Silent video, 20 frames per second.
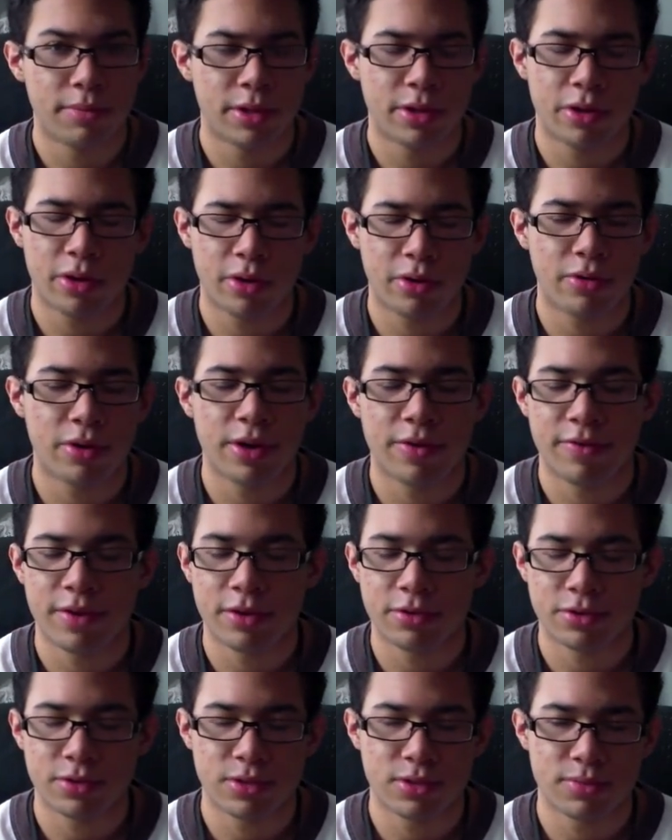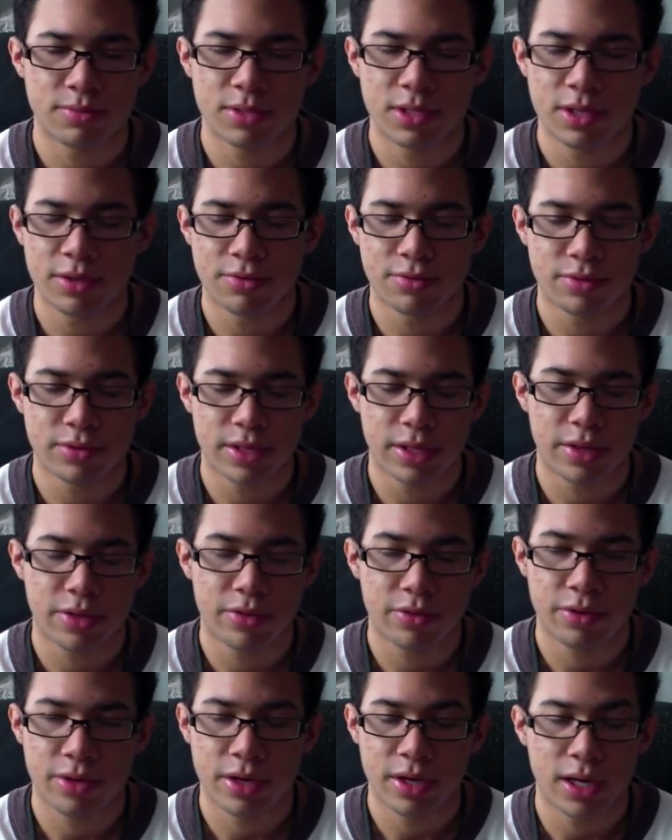I mean, the autograph vouchers themselves were
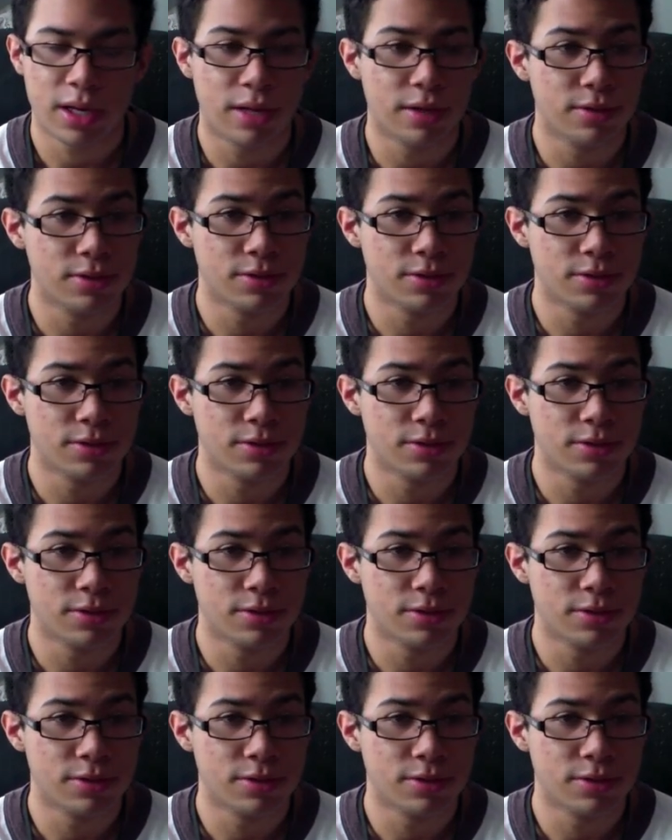like $30